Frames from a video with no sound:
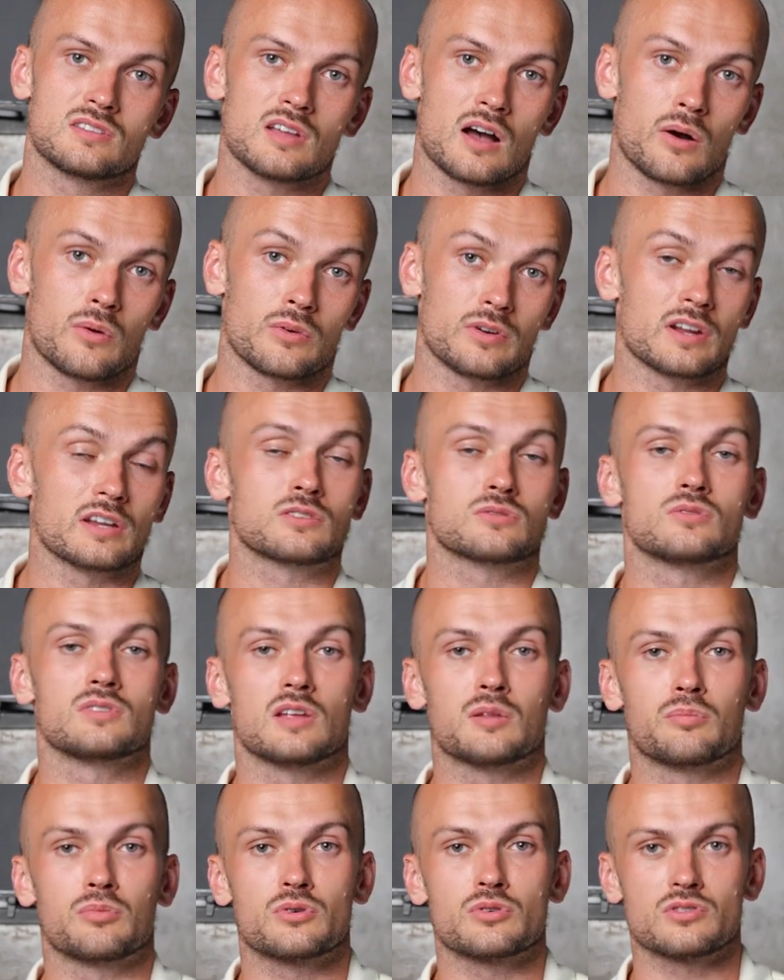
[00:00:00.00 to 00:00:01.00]
down next to
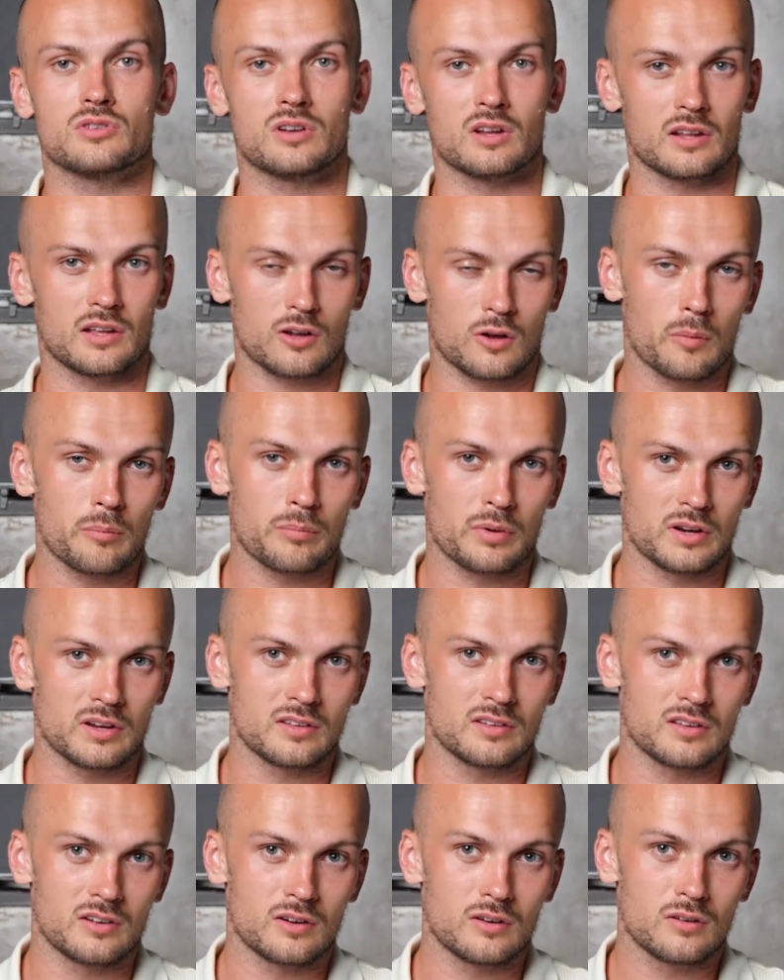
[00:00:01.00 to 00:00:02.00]
that person at a company
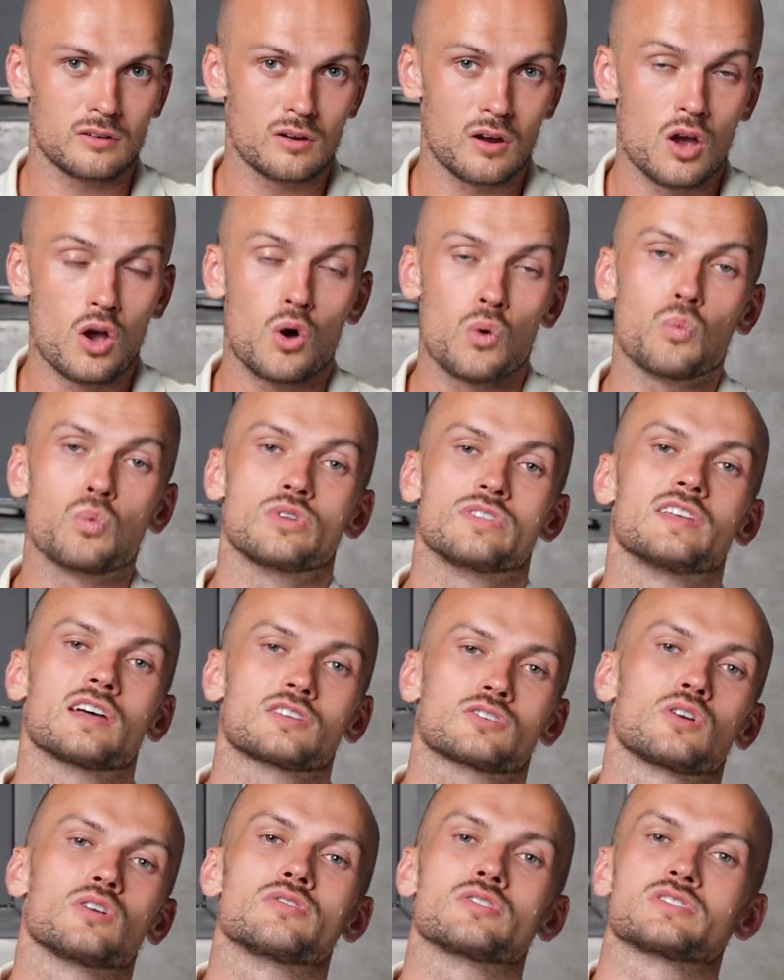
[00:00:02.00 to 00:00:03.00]
dinner, would that
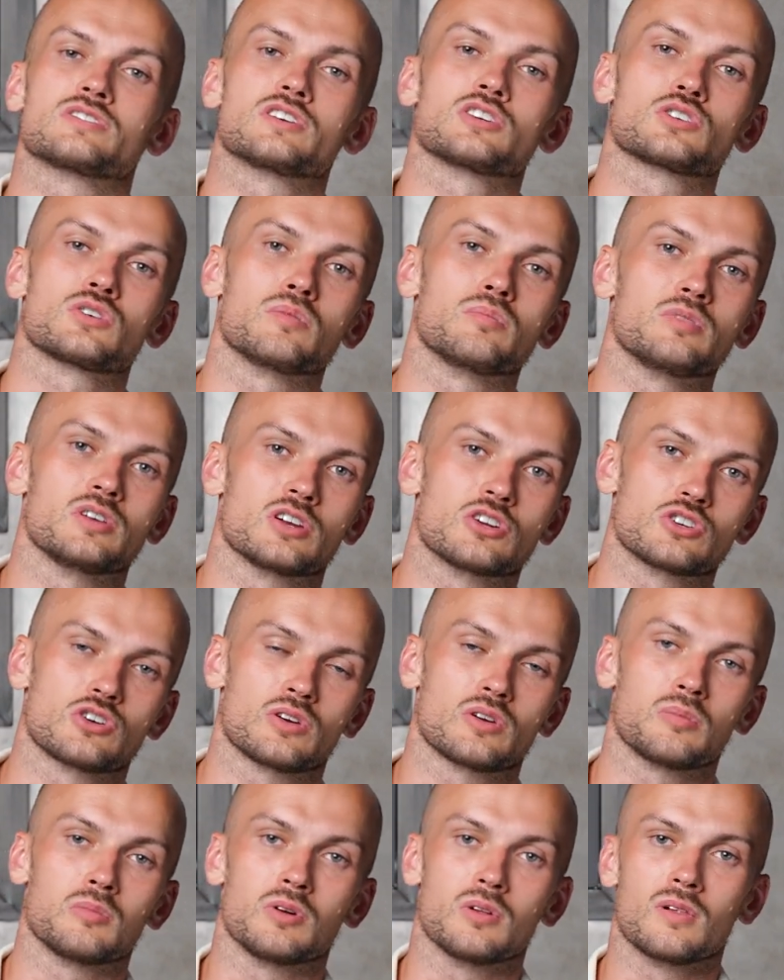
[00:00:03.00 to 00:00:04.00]
conversation be
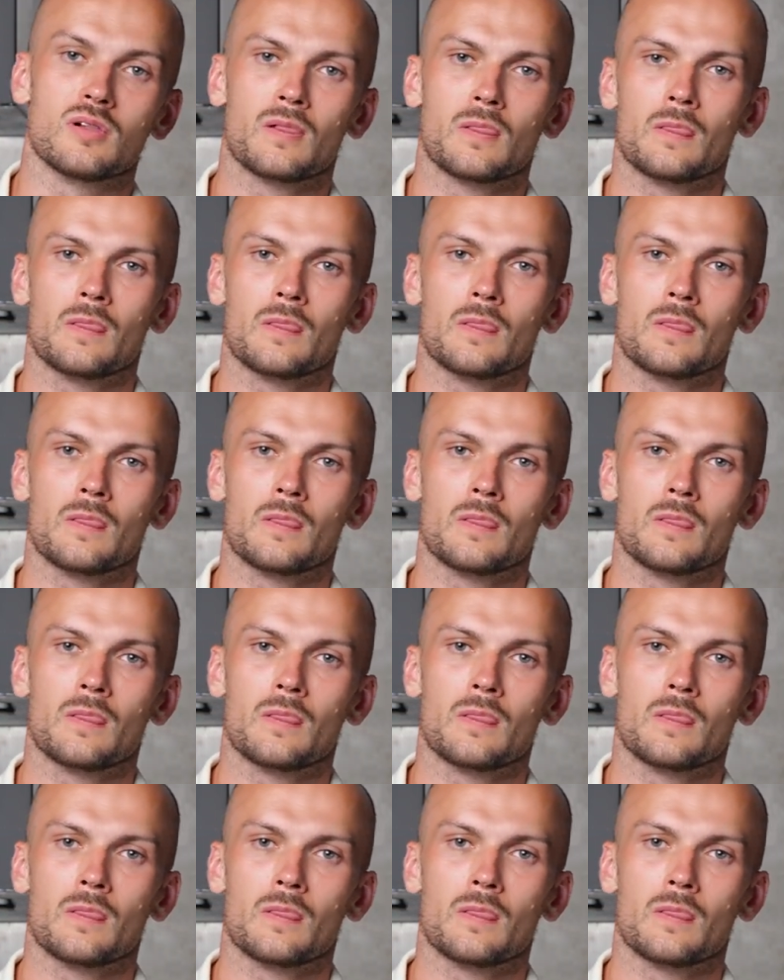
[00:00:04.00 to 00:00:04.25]
enjoyable?